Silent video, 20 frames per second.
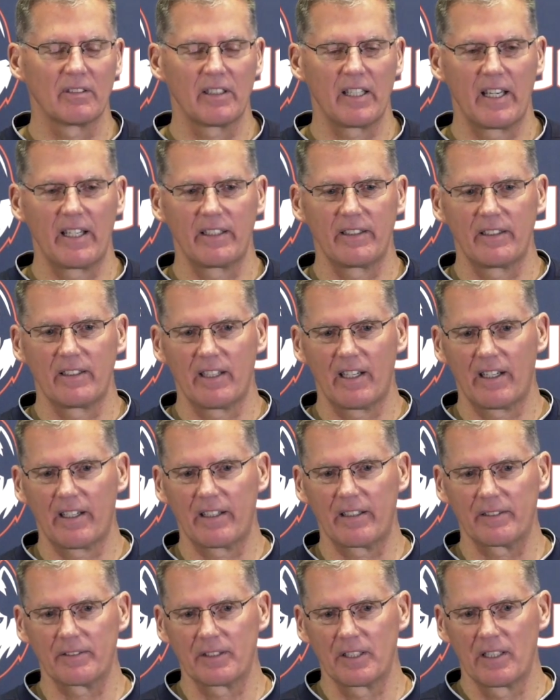And
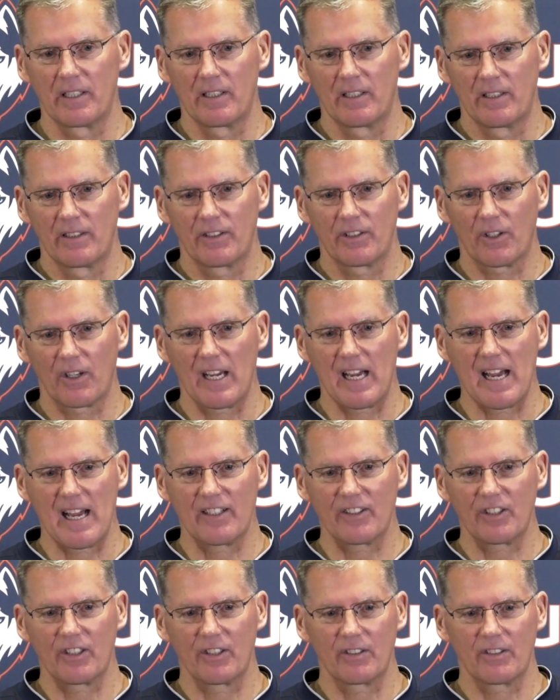they're
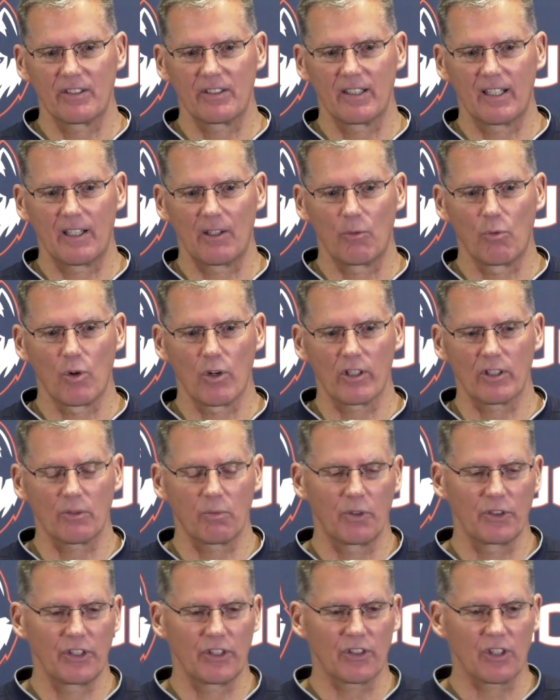guys that worked
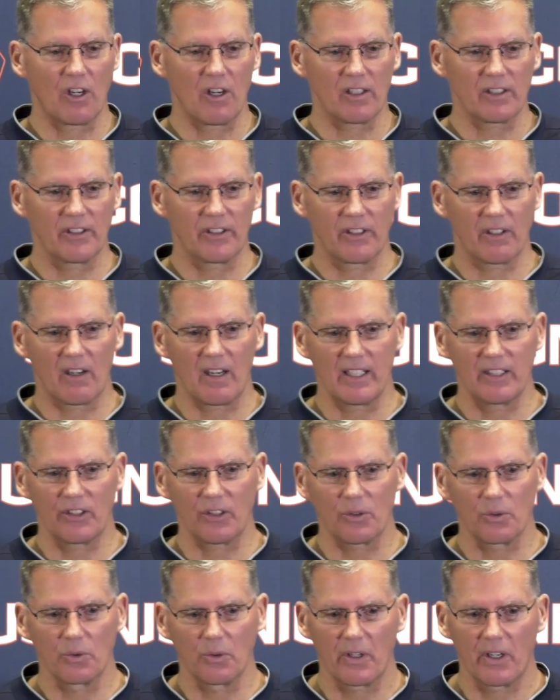when you talked to their high
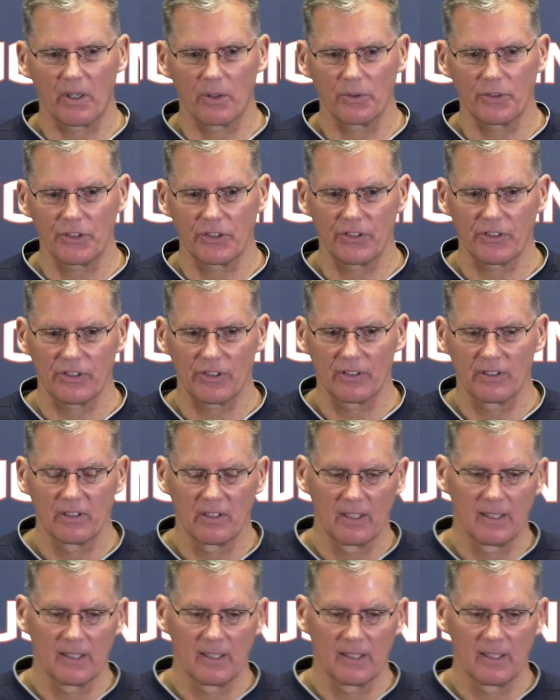school coaches,